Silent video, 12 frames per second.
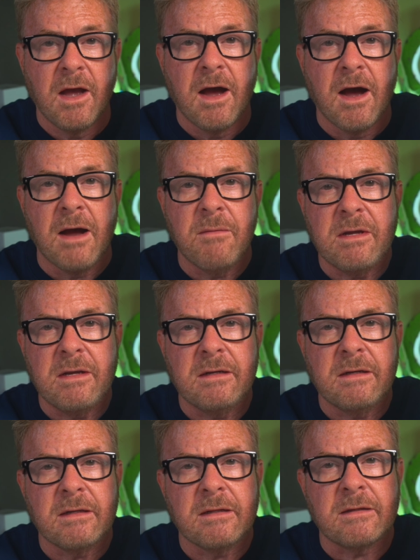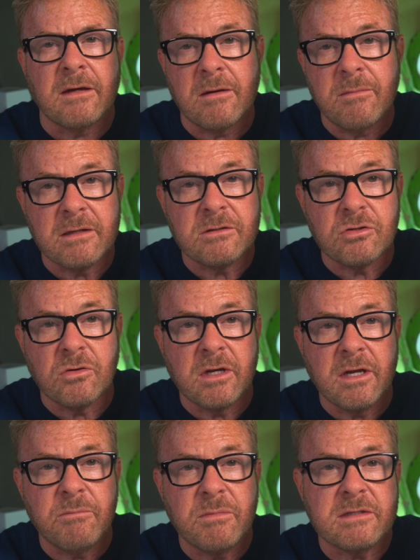I mean, talk about showing
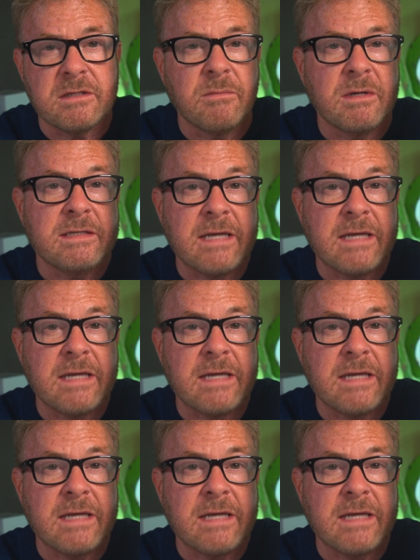up at somebody's